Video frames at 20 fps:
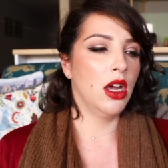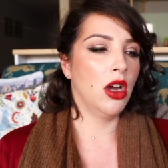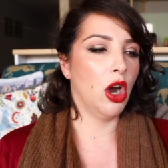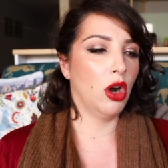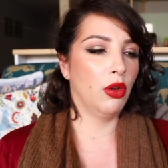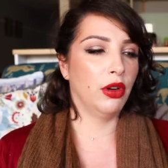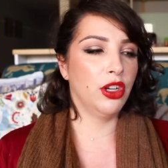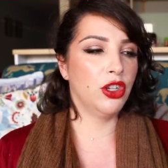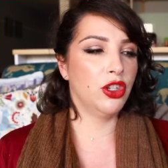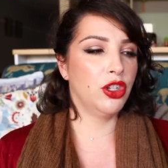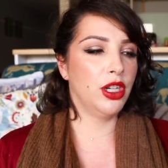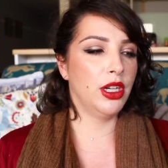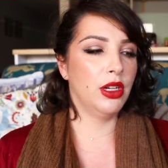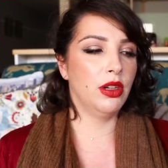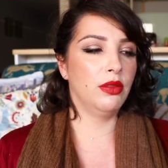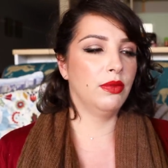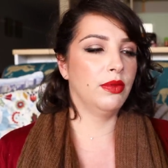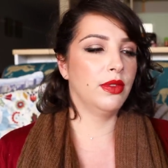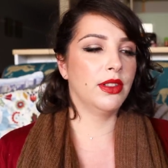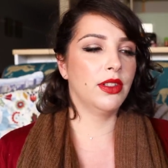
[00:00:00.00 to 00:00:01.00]

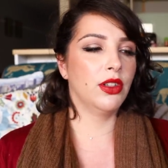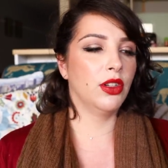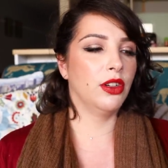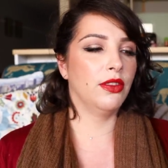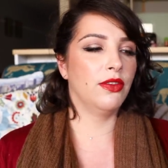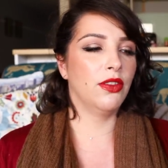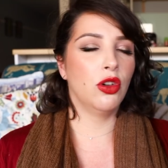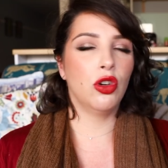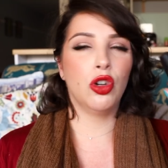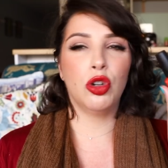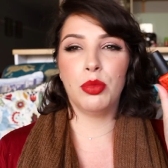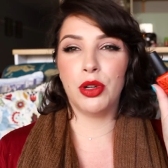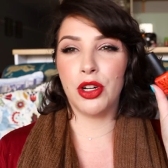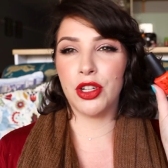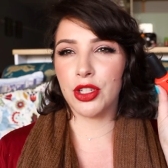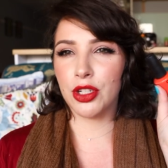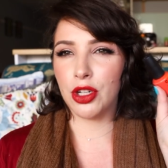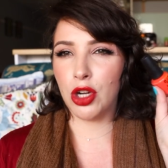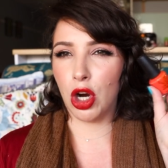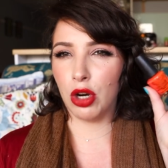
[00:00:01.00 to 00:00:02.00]
orangey sort of
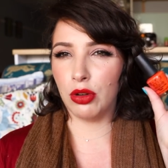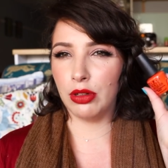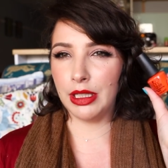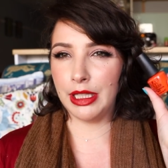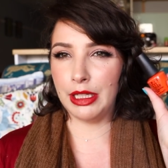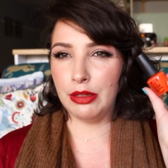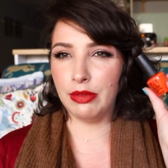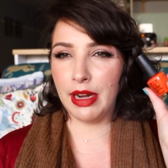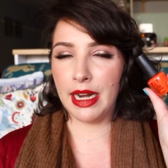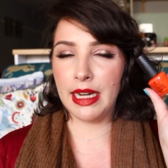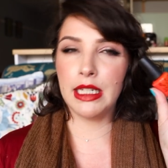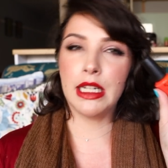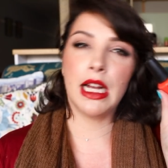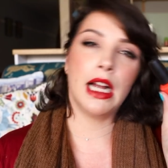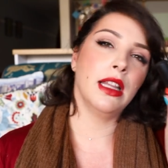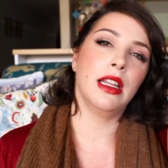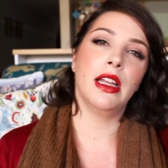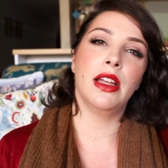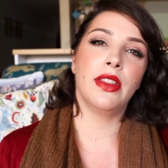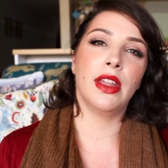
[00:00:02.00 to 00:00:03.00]
almost corally red
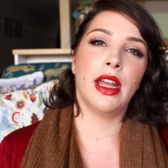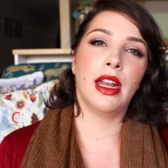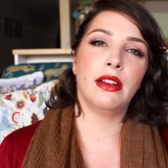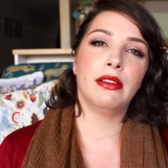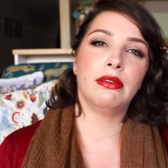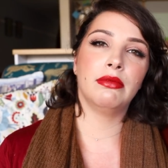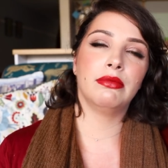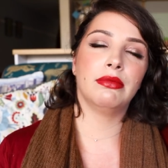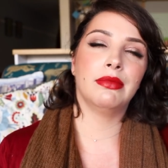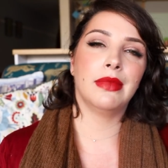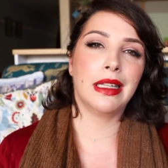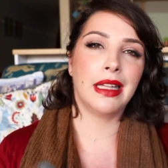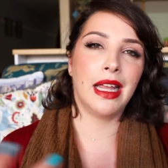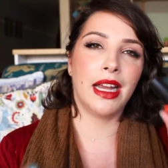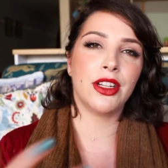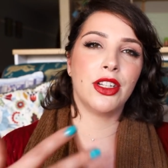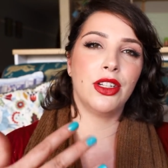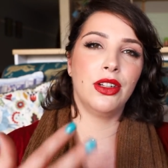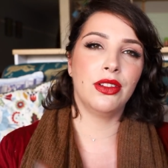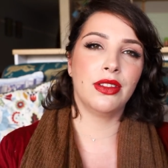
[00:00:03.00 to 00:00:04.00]
color that I
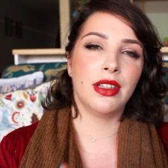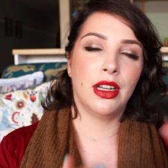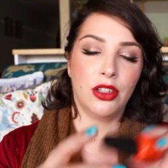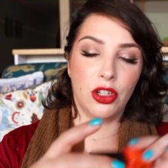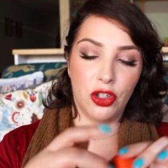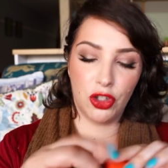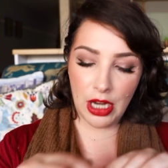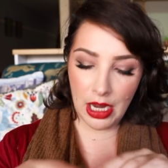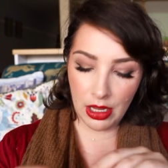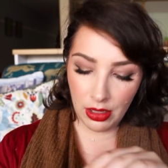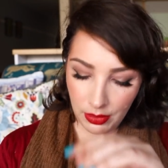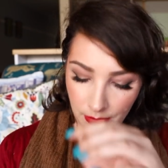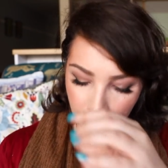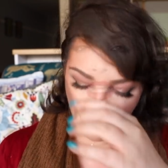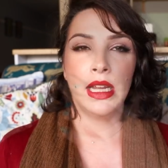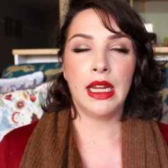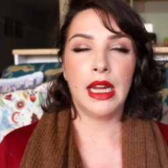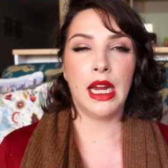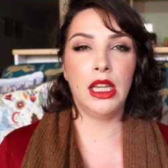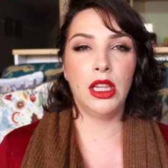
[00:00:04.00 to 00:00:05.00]
like to use under gel.
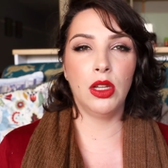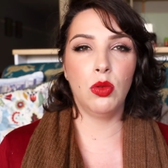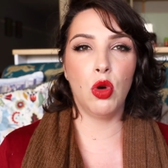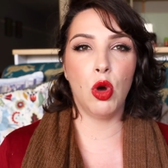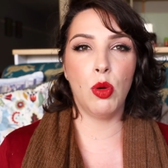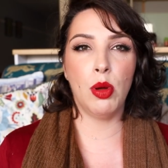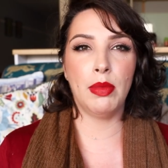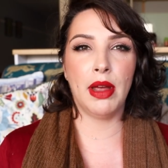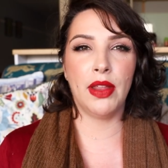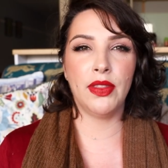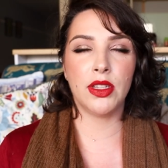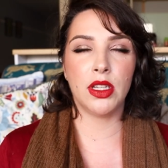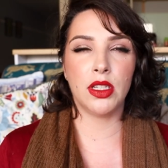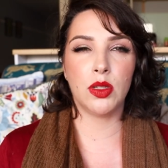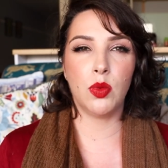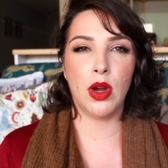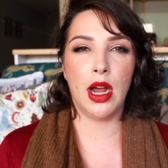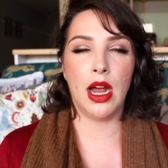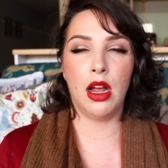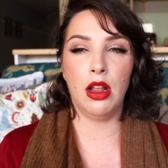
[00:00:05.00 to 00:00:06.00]
In the warmer months
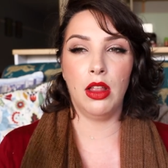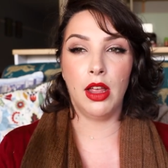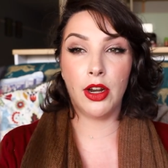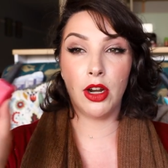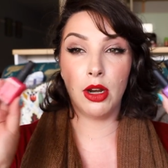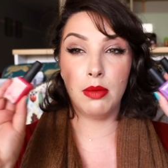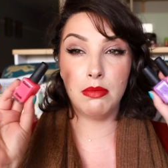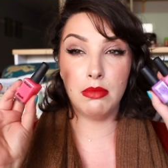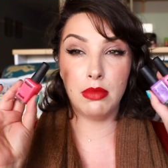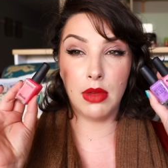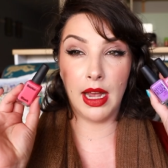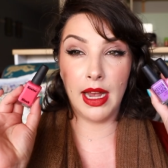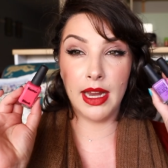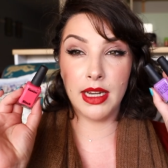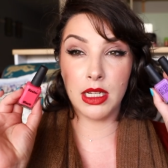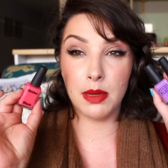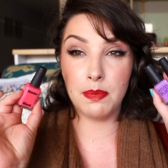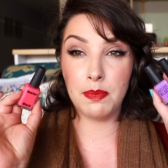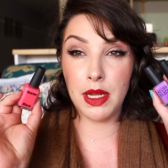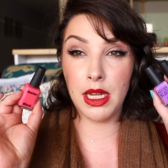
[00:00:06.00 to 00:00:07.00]
as well, I don't
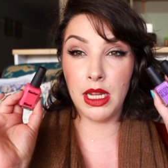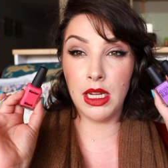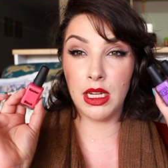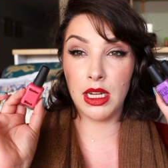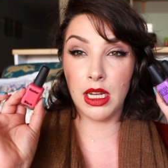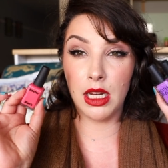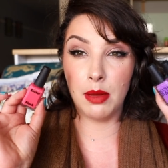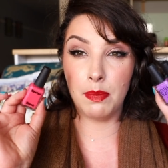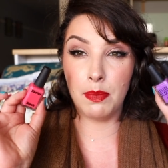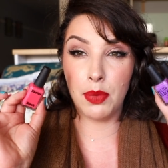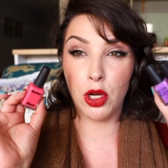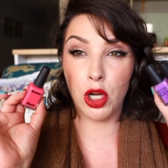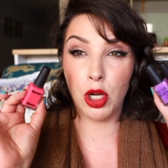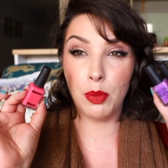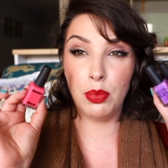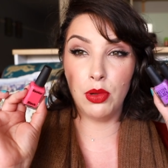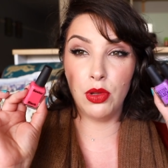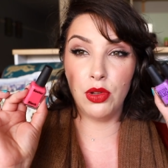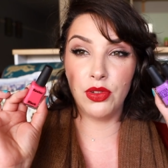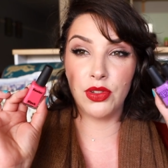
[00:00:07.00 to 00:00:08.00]
mind a pink and a
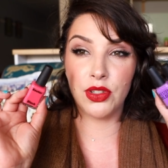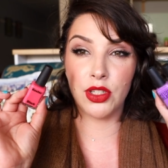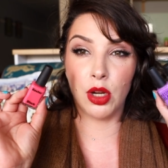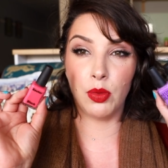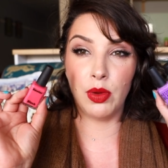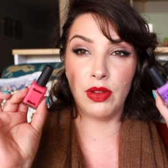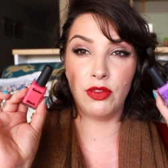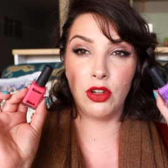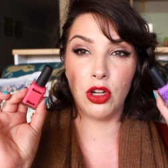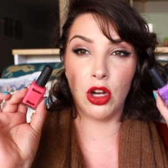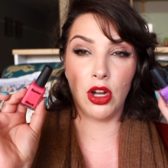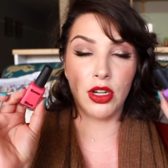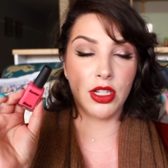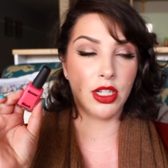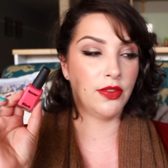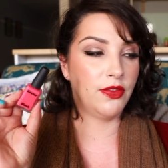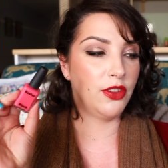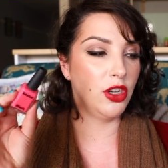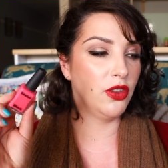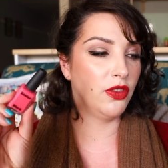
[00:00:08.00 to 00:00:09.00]
purple. So we've
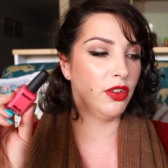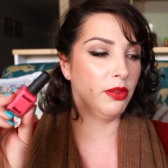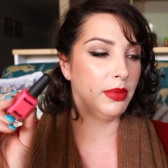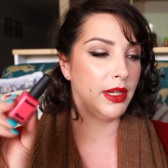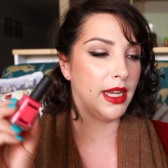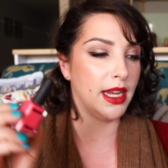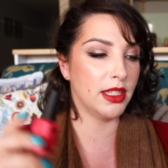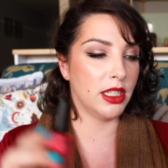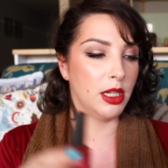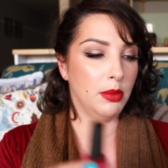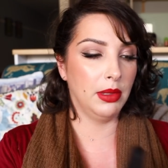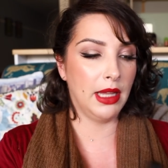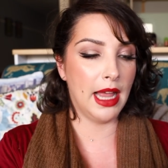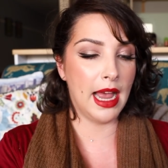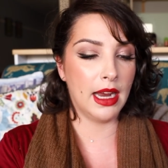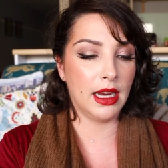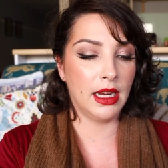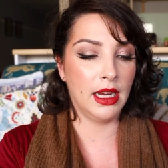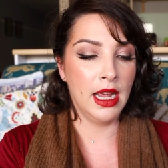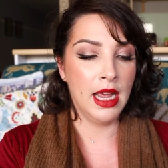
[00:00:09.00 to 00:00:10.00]
got a few from Kester
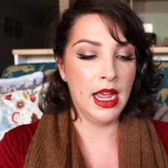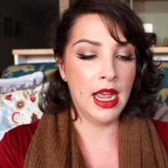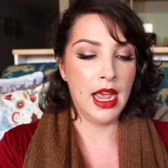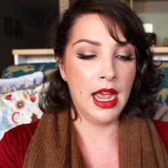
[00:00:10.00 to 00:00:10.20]
Black.